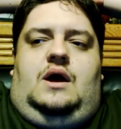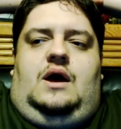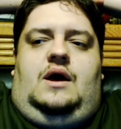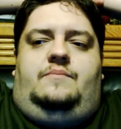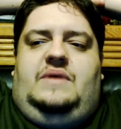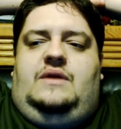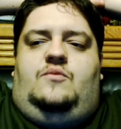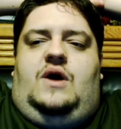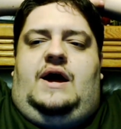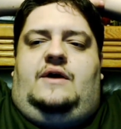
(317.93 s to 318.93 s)
Uh,
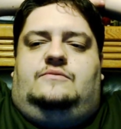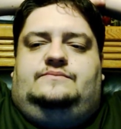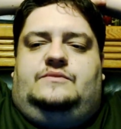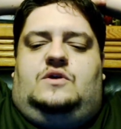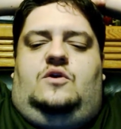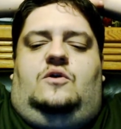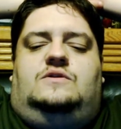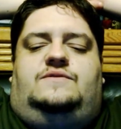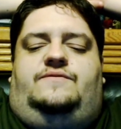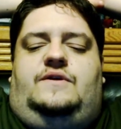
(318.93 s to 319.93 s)
meanwhile,
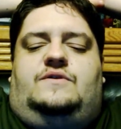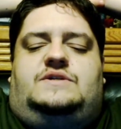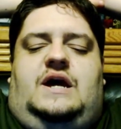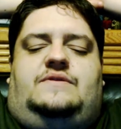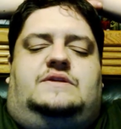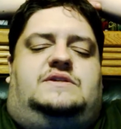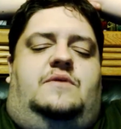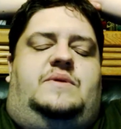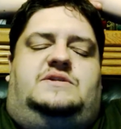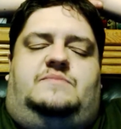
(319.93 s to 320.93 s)
Colt figures out that
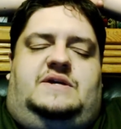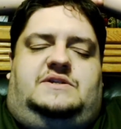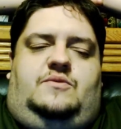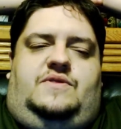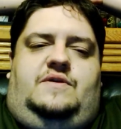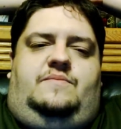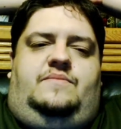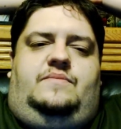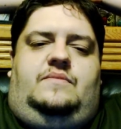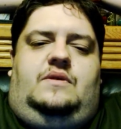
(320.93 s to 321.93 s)
somebody's messing with them,
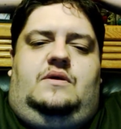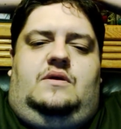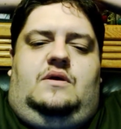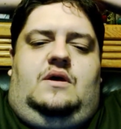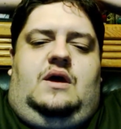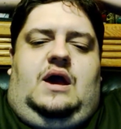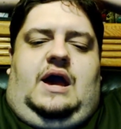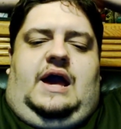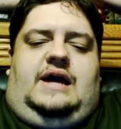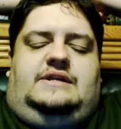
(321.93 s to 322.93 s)

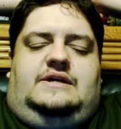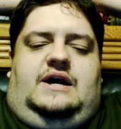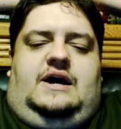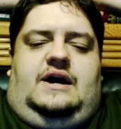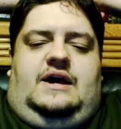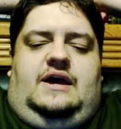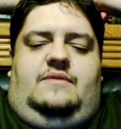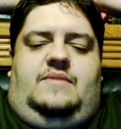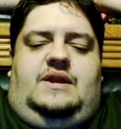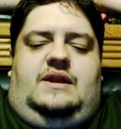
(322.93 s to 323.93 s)
and uh,
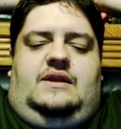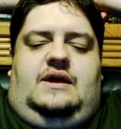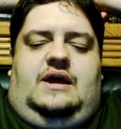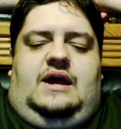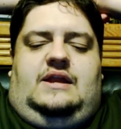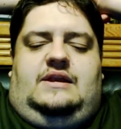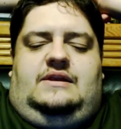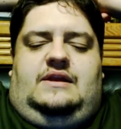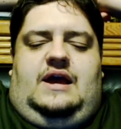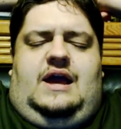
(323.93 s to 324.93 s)
him and and
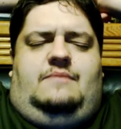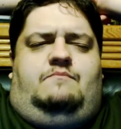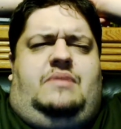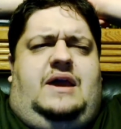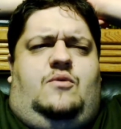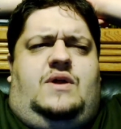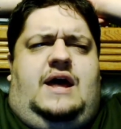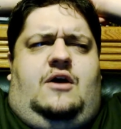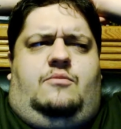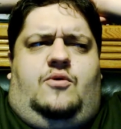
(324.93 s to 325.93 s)
and Penguin
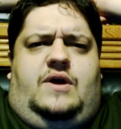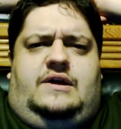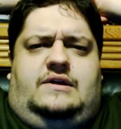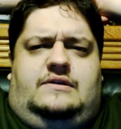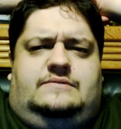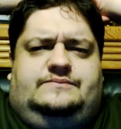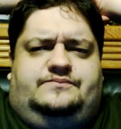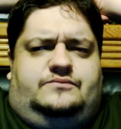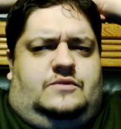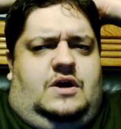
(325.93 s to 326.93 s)
Owlboy,
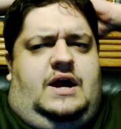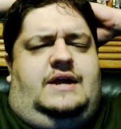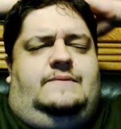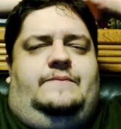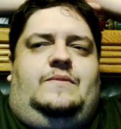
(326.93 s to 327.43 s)
all right.